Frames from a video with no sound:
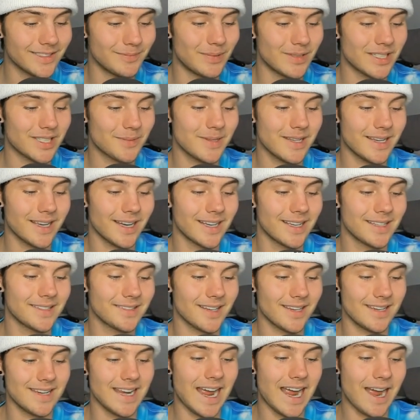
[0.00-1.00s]
just
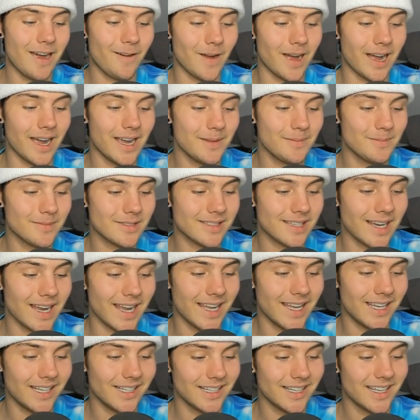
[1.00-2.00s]
because now I'm
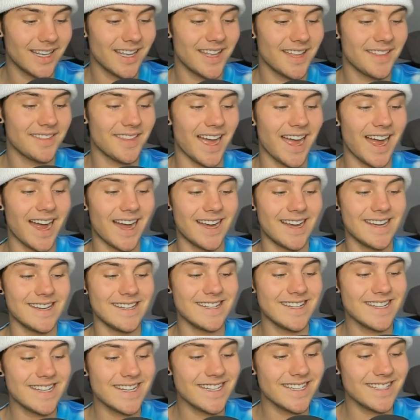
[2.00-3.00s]
saying that I
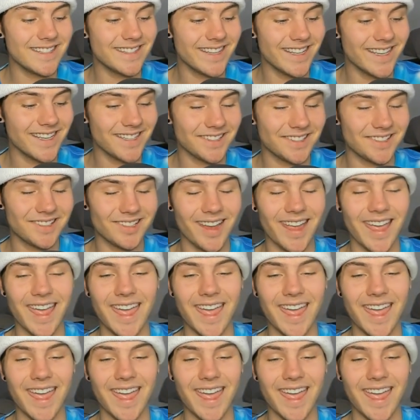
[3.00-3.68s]
need this,